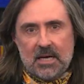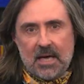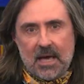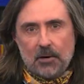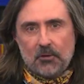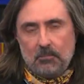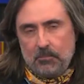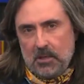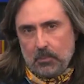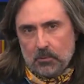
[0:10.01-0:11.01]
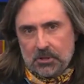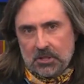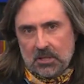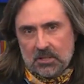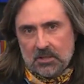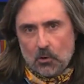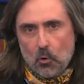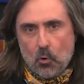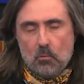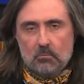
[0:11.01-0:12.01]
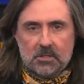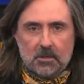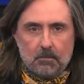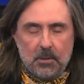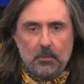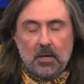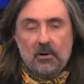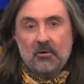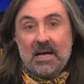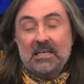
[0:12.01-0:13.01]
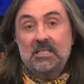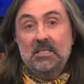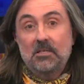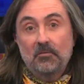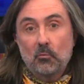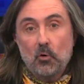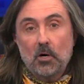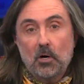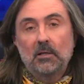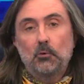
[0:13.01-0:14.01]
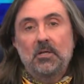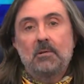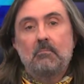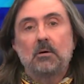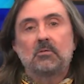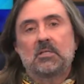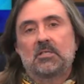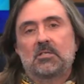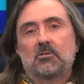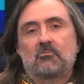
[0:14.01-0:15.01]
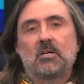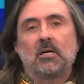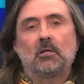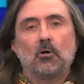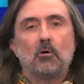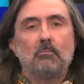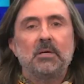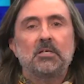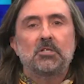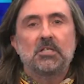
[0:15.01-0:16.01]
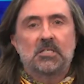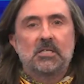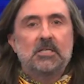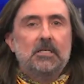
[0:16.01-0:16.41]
Healthy people shut in their homes. People arrested for walking alone in the mountains or running along beaches.